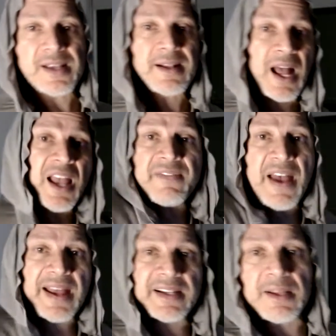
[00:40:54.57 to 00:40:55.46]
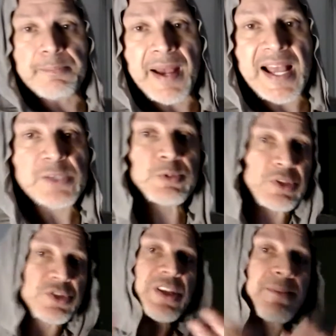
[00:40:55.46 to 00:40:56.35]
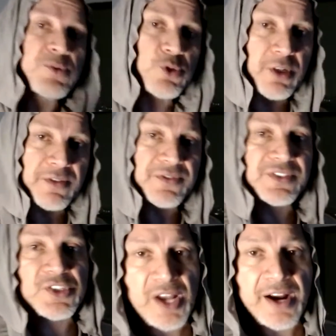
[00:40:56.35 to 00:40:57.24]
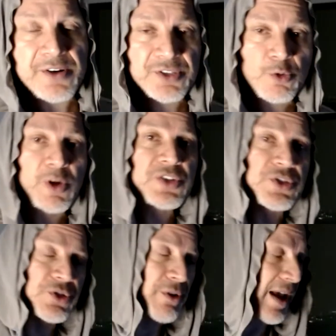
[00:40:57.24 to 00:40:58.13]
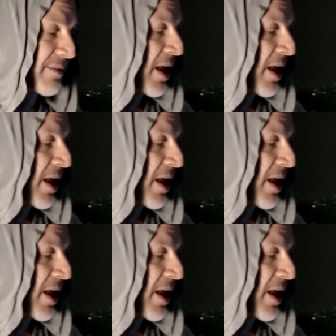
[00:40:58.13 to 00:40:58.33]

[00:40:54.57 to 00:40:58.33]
that I've had in the past with the same sort of desires and questions you have.